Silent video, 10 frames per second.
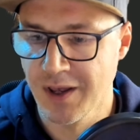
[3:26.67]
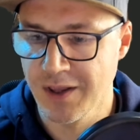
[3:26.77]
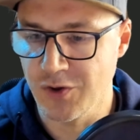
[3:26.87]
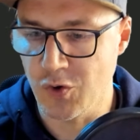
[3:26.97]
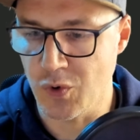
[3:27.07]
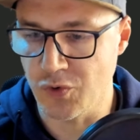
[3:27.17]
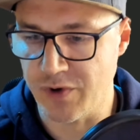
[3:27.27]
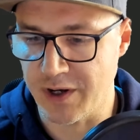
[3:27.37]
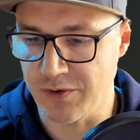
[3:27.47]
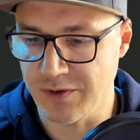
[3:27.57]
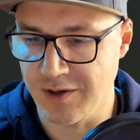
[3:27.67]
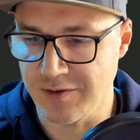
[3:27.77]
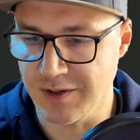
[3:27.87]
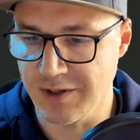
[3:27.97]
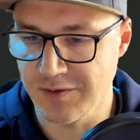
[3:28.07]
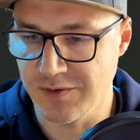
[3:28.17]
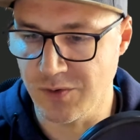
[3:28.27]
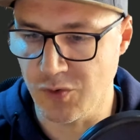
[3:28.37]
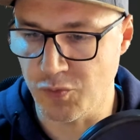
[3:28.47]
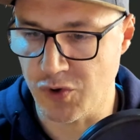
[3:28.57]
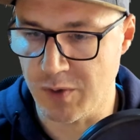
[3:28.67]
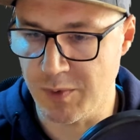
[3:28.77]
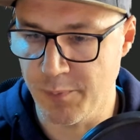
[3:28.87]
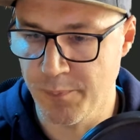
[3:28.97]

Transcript: you won't recognize it. It's no problem.